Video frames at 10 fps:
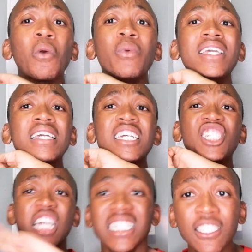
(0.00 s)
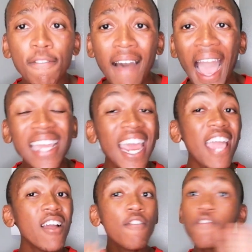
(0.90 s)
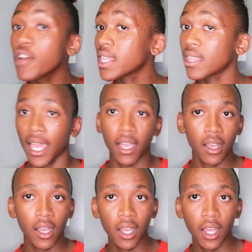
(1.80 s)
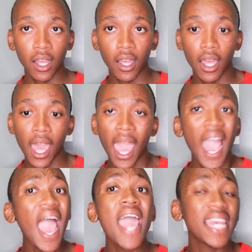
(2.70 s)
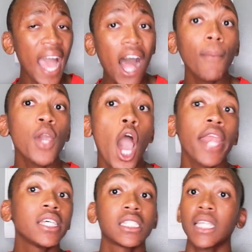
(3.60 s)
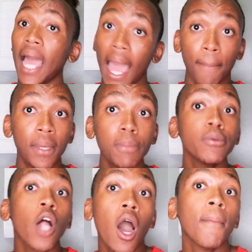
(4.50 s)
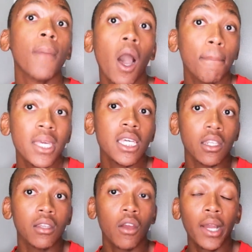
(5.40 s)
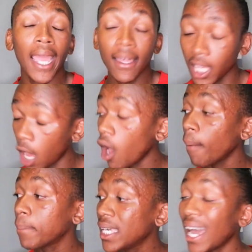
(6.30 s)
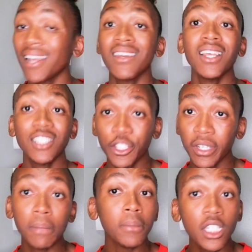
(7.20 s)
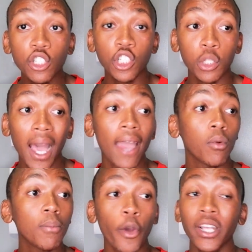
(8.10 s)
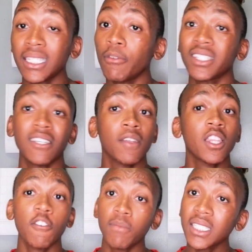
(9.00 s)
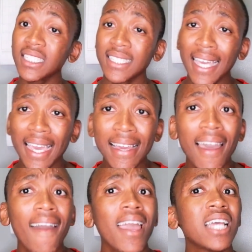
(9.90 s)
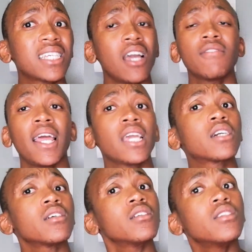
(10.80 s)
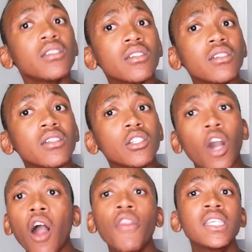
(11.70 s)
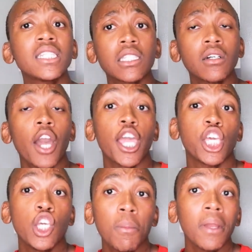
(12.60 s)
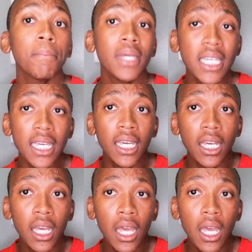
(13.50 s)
We justified everything. And I'll be honest, people are mean, okay? They are being unnecessarily mean to you. I will be honest, some of the stuff that they've been saying is kind of like, y'all, this is still a human being.